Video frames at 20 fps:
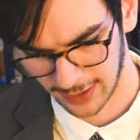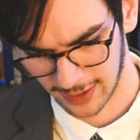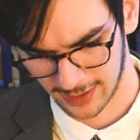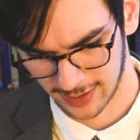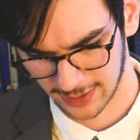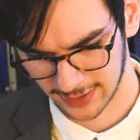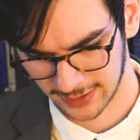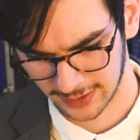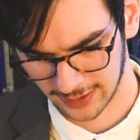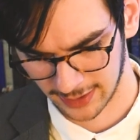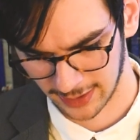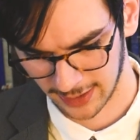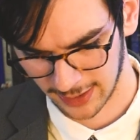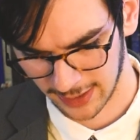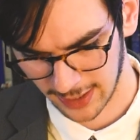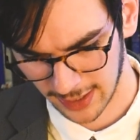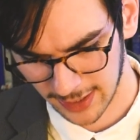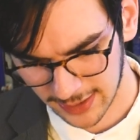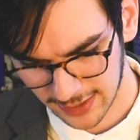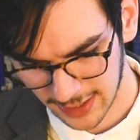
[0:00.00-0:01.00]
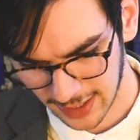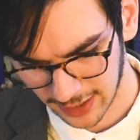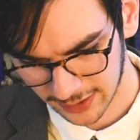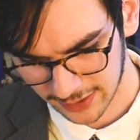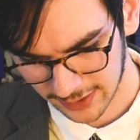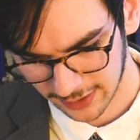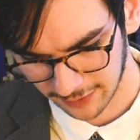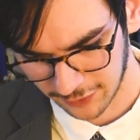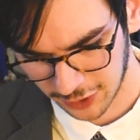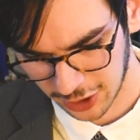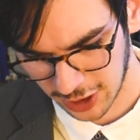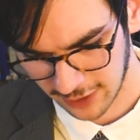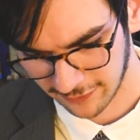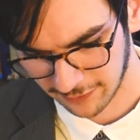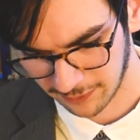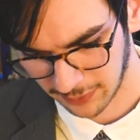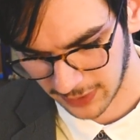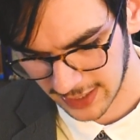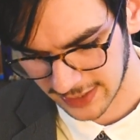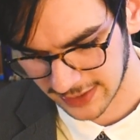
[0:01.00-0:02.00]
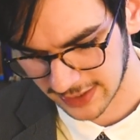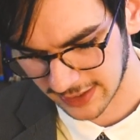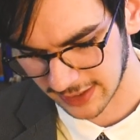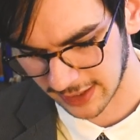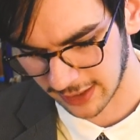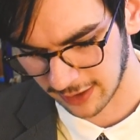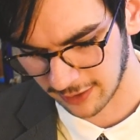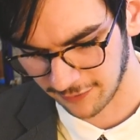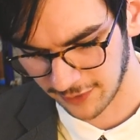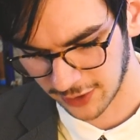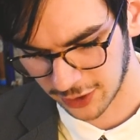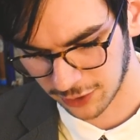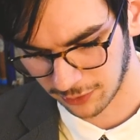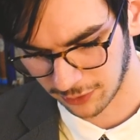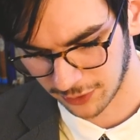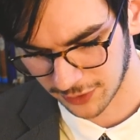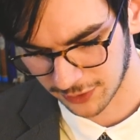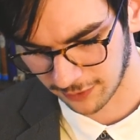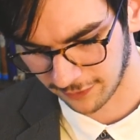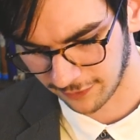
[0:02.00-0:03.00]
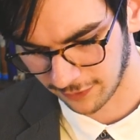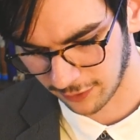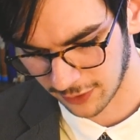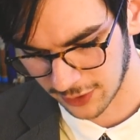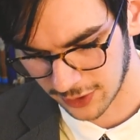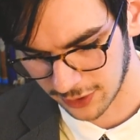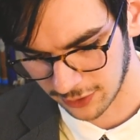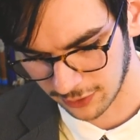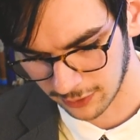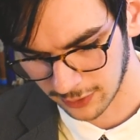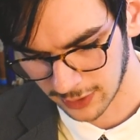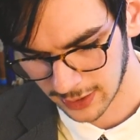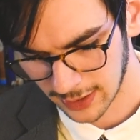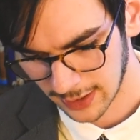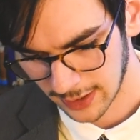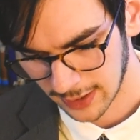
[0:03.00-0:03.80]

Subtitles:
has an index of chief places and individuals referred to,